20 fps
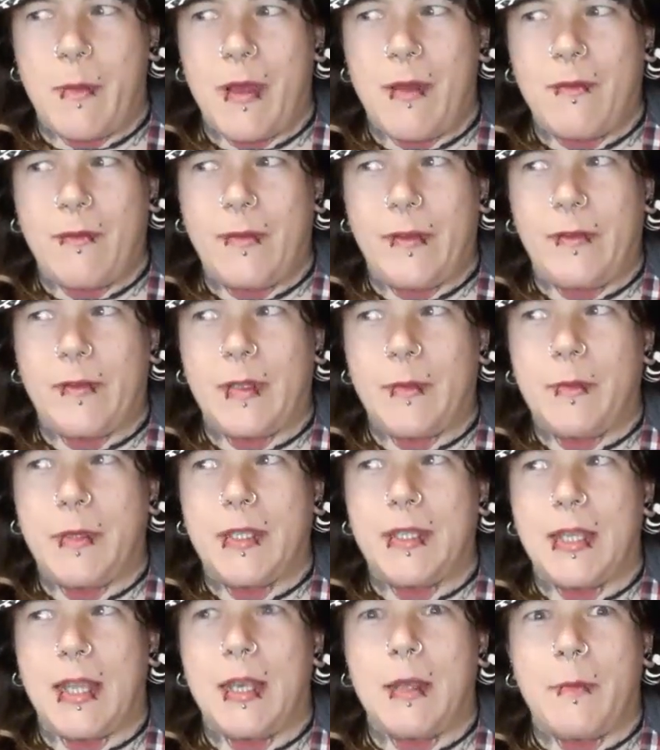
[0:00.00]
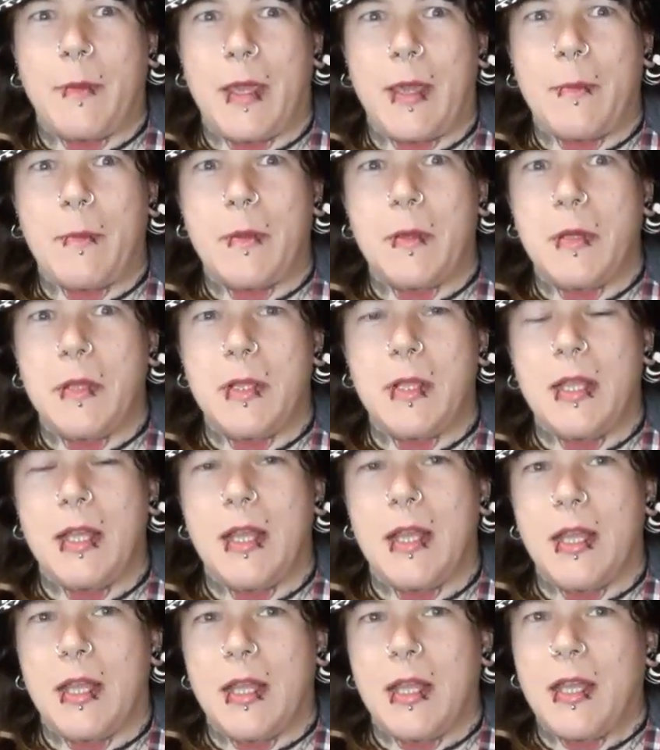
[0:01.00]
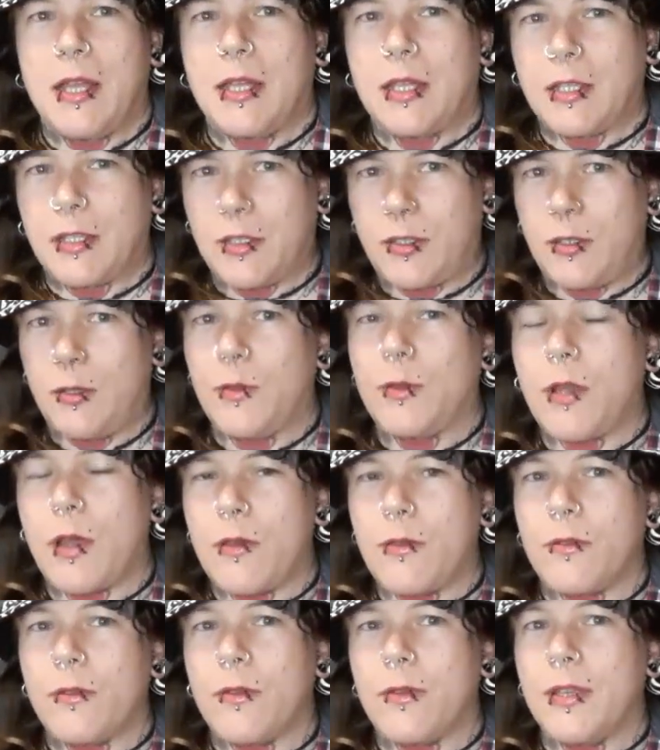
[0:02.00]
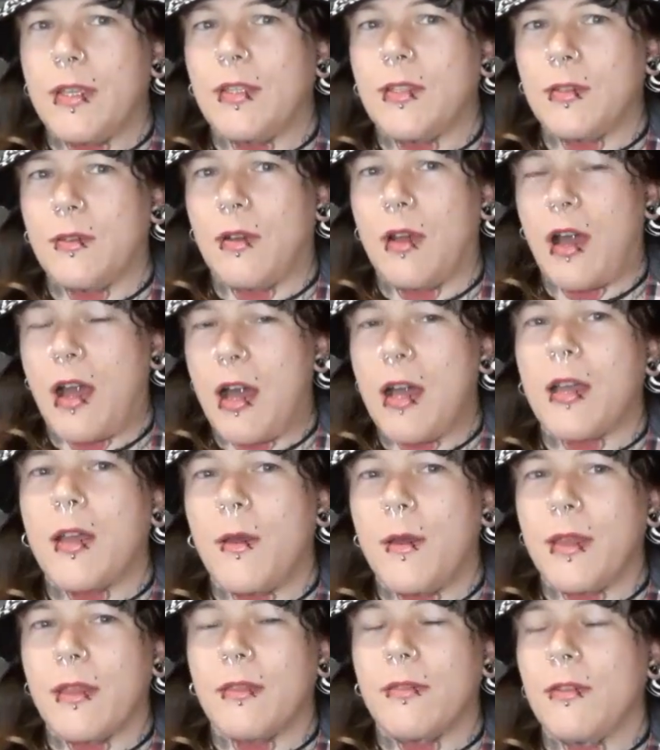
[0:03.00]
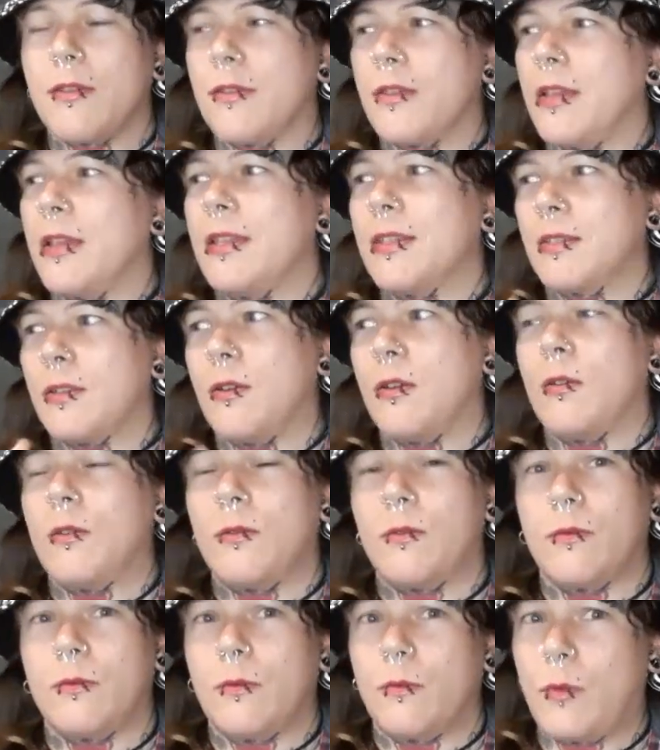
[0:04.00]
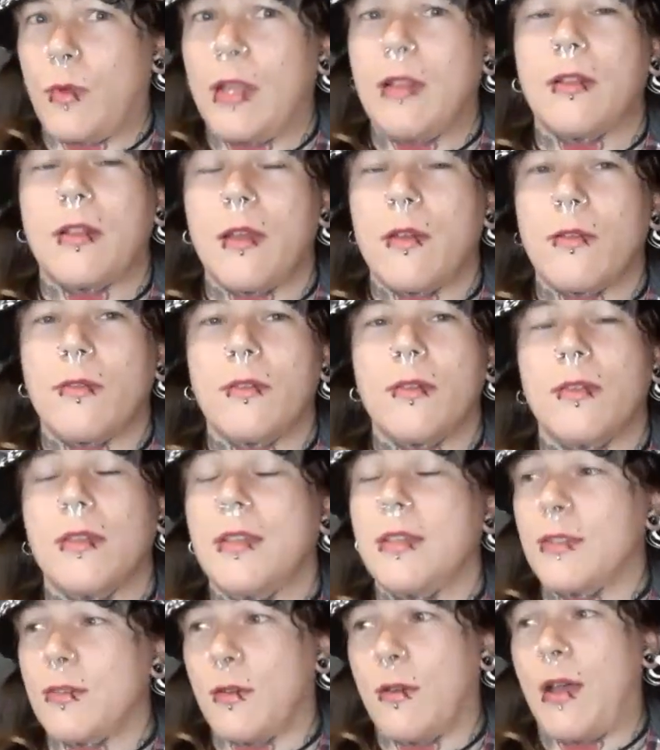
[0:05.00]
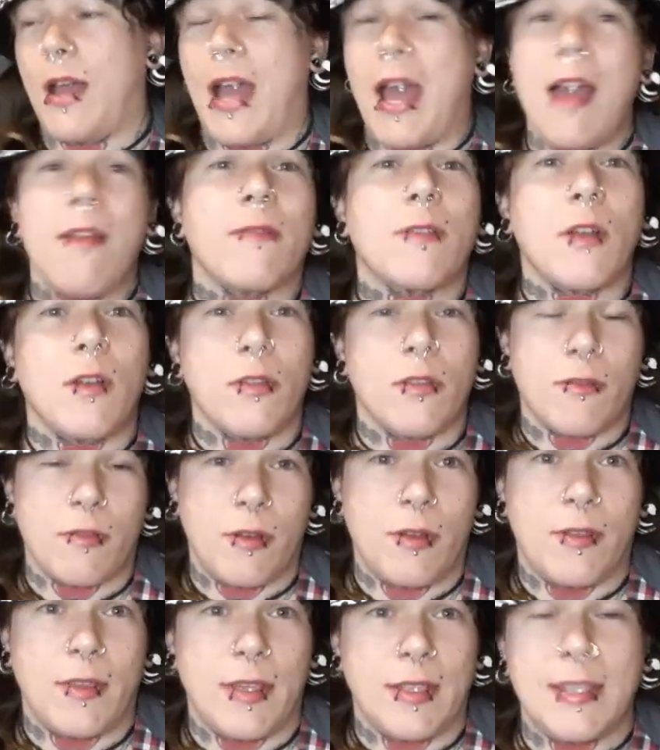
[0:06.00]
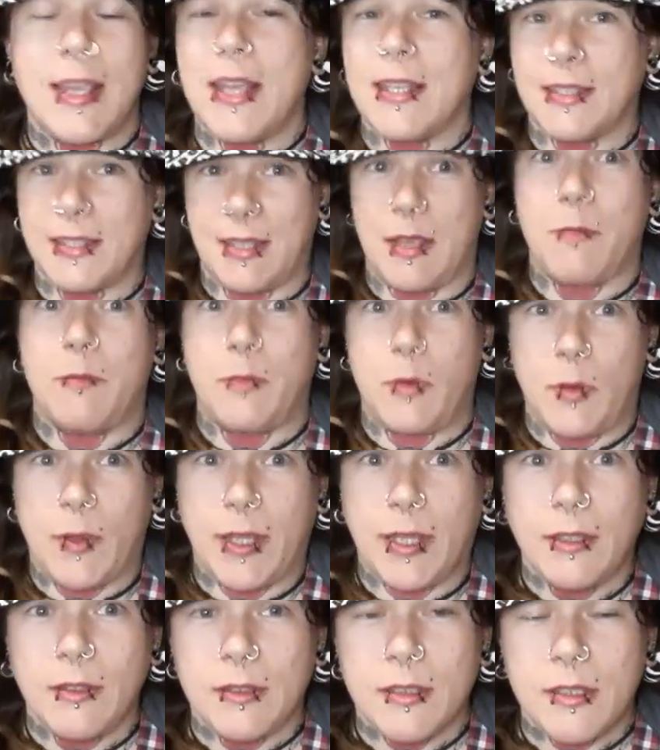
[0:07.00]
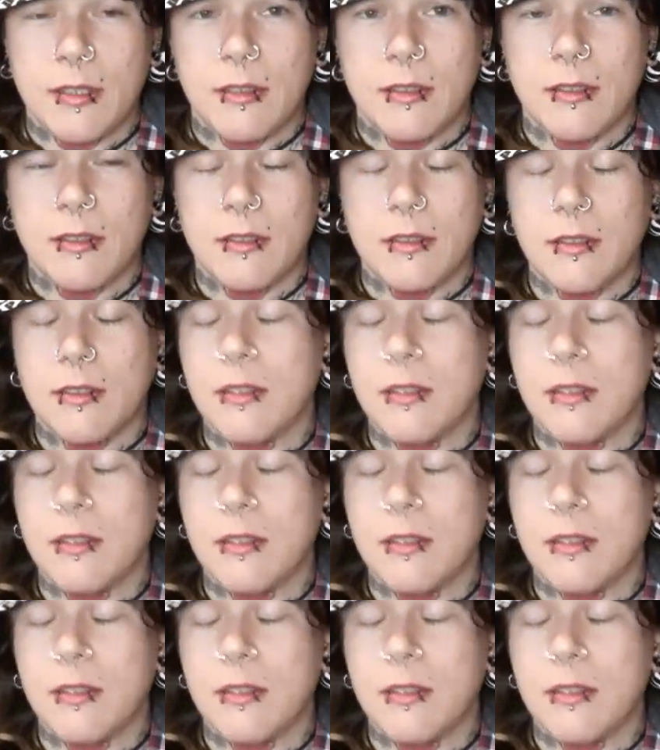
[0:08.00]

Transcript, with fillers: about 50% of people do go through this or are going through this or will go through this or have gone through this at some point.